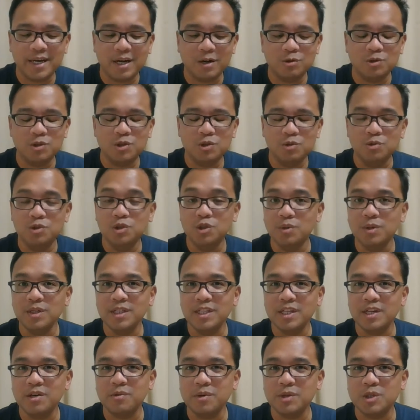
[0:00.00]
to do a
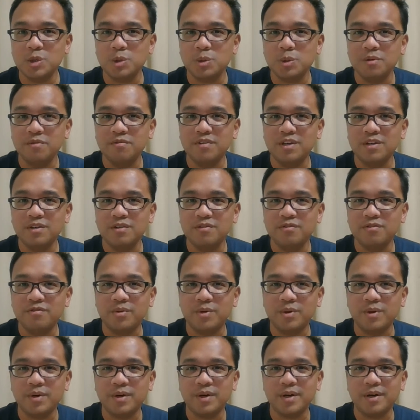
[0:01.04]
literature review
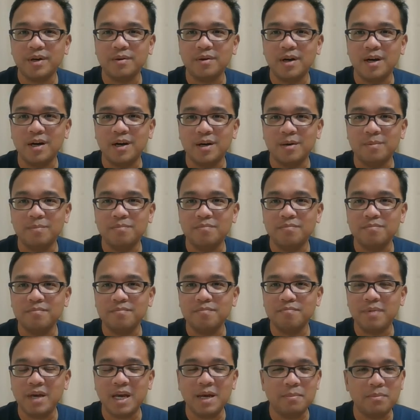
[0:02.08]
for
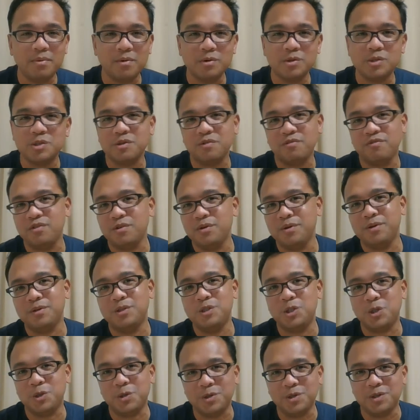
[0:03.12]
papers or for
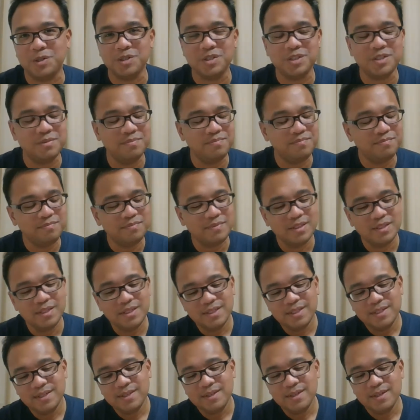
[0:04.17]
journals.
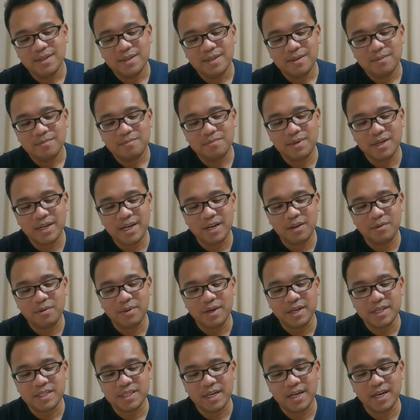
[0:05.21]
But
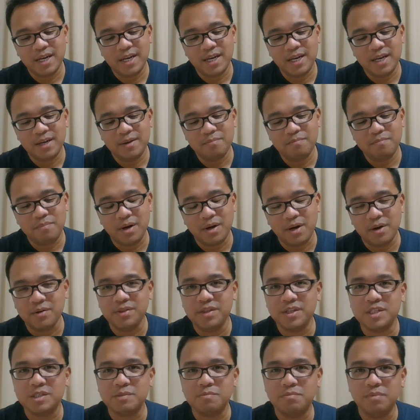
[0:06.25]
anyways, I borrowed
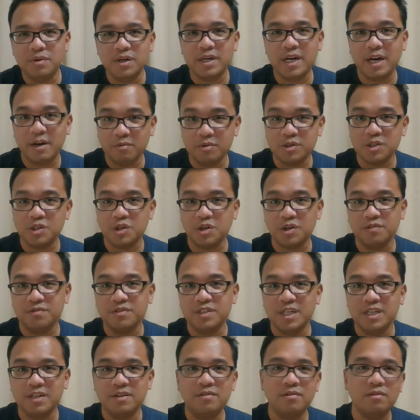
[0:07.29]
this book. I reserved
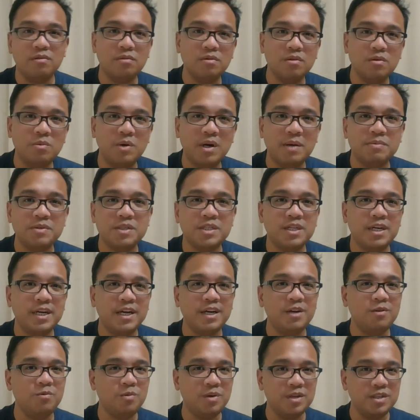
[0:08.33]
it through the
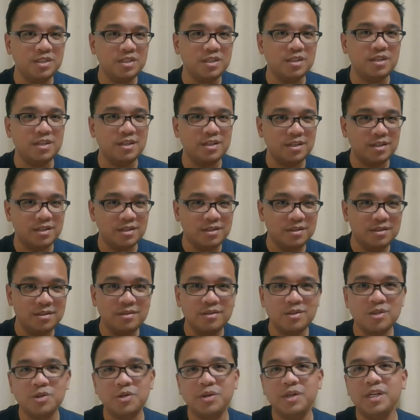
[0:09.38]
website. Went to the
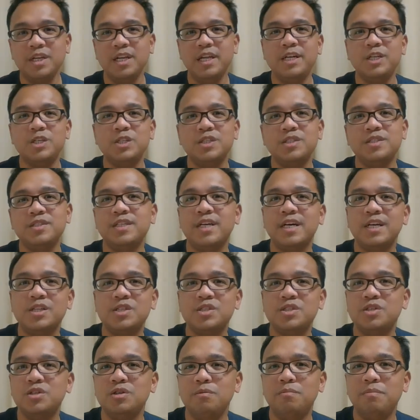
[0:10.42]
circulation desk
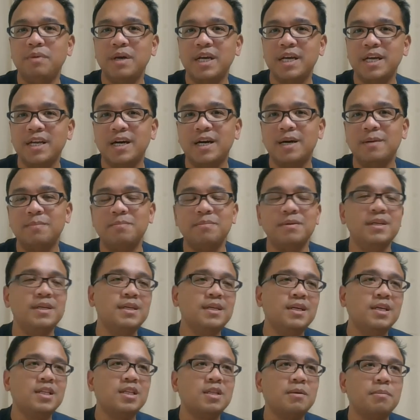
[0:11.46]
to pick it up.
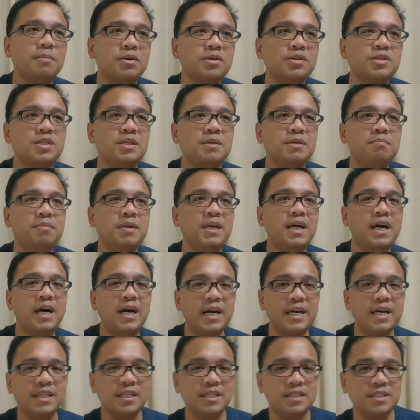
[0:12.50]
The person
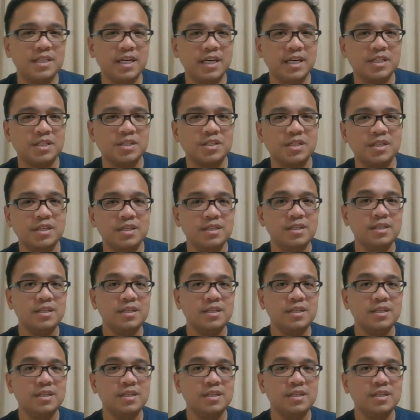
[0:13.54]
behind the desk